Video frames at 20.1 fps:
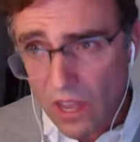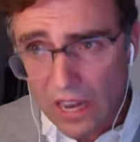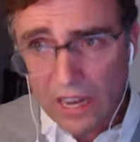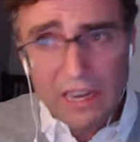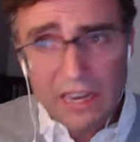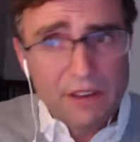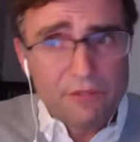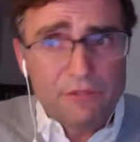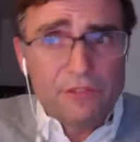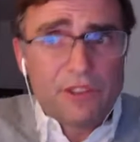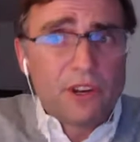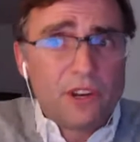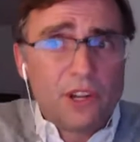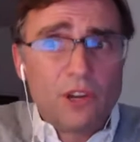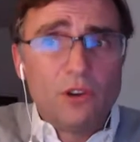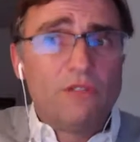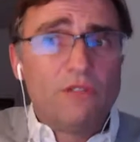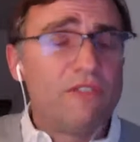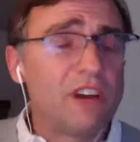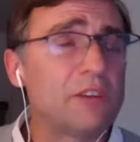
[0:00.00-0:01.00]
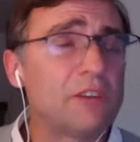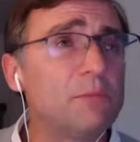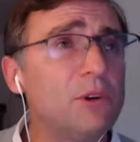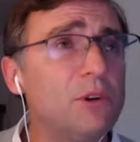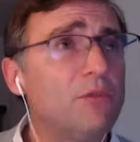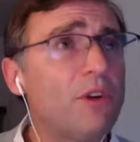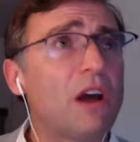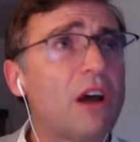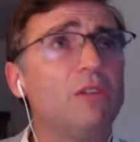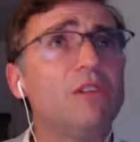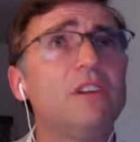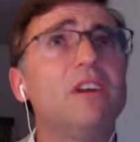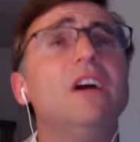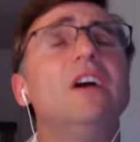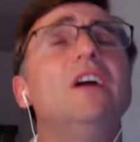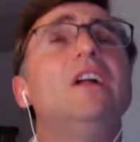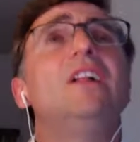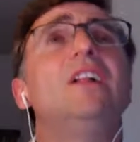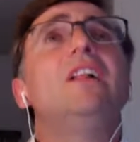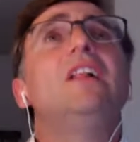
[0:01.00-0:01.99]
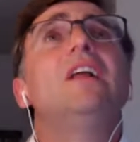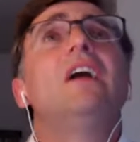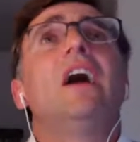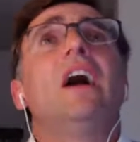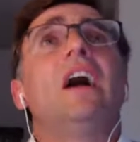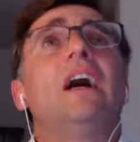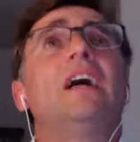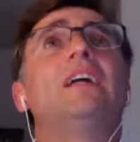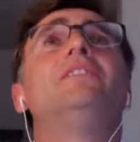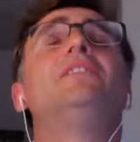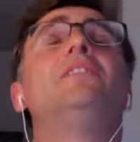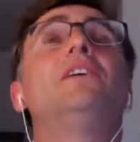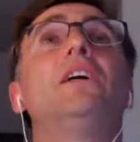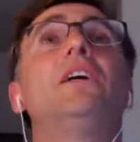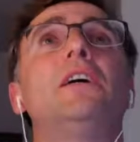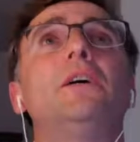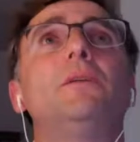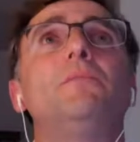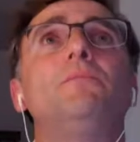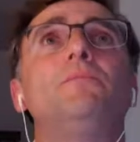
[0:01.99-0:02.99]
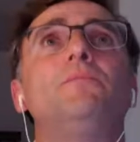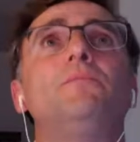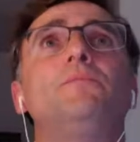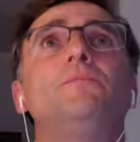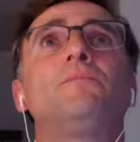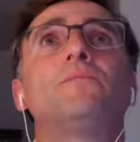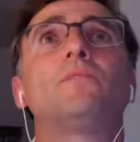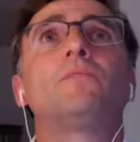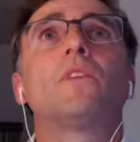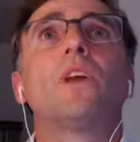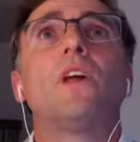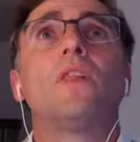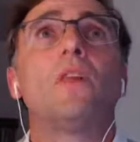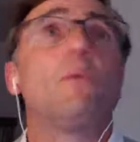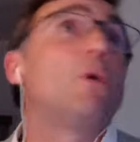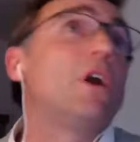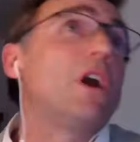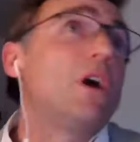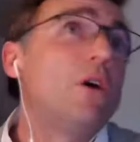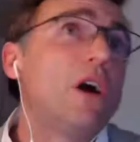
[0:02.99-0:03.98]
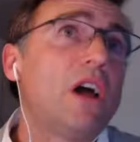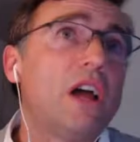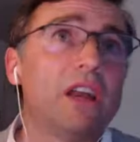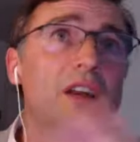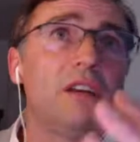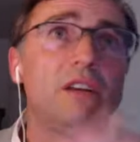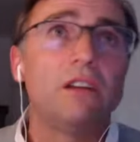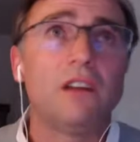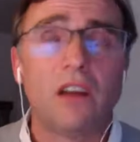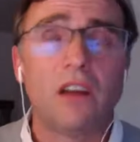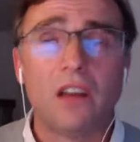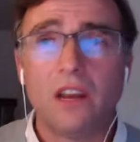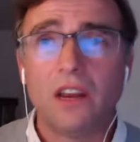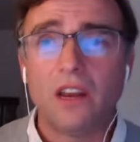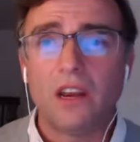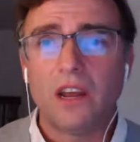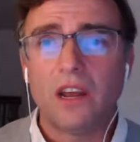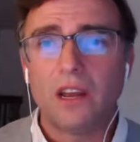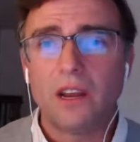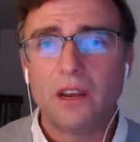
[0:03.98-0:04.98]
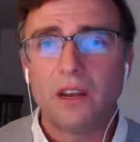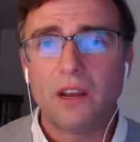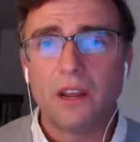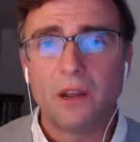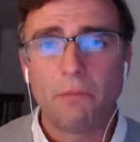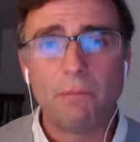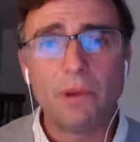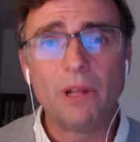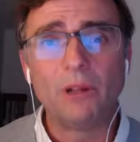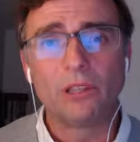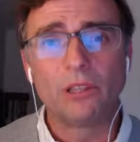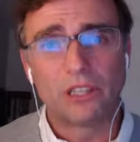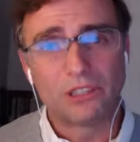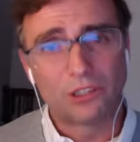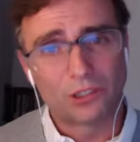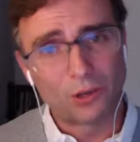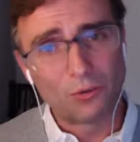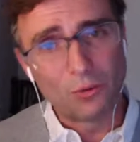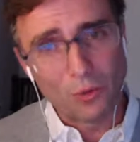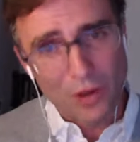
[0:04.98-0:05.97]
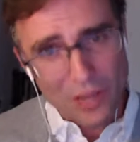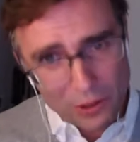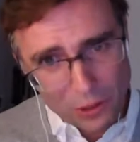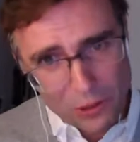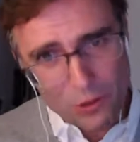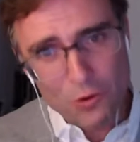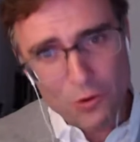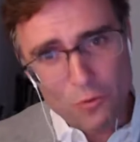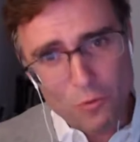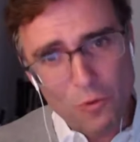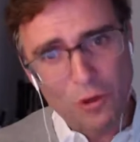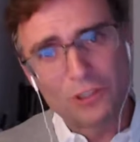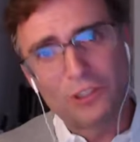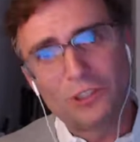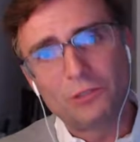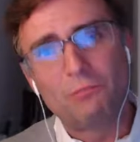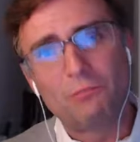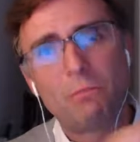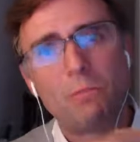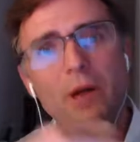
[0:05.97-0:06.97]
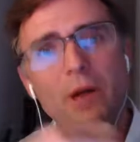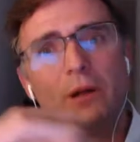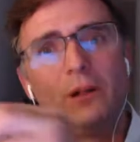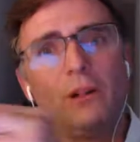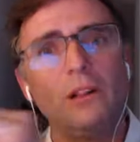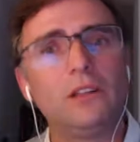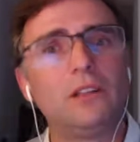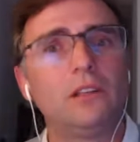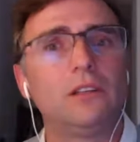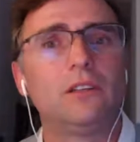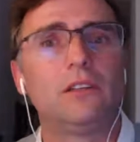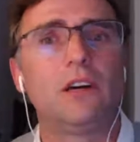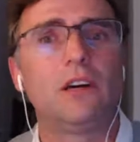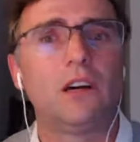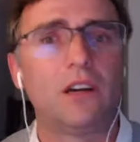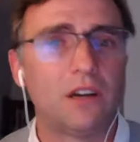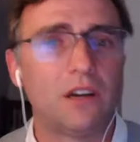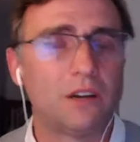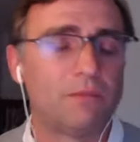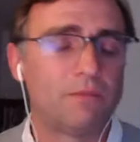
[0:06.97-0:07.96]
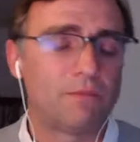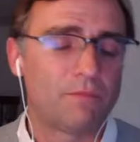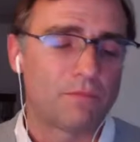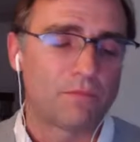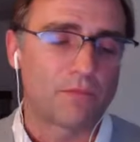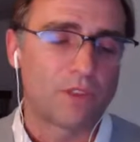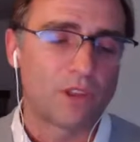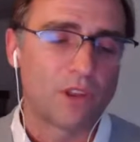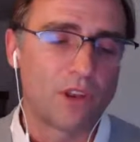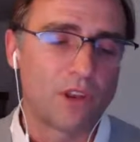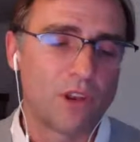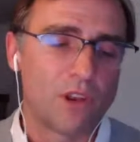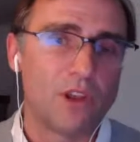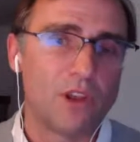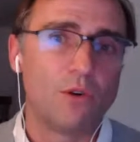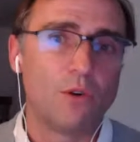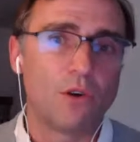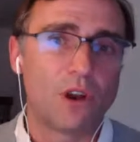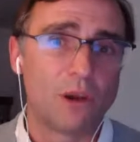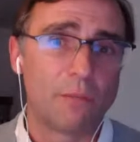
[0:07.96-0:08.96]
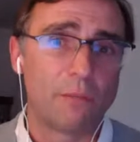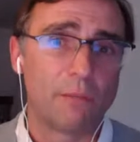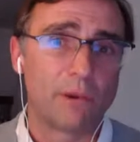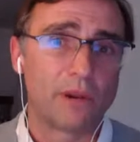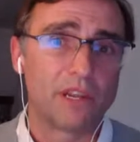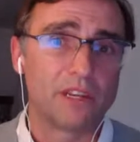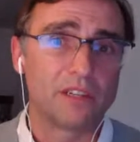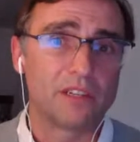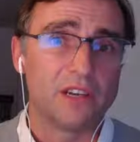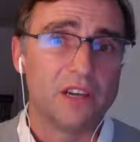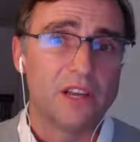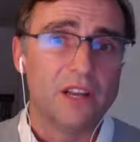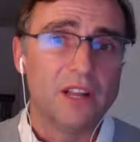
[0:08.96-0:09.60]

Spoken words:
lift a new investment round, and then we go ahead and build it. So we do want to build new companies.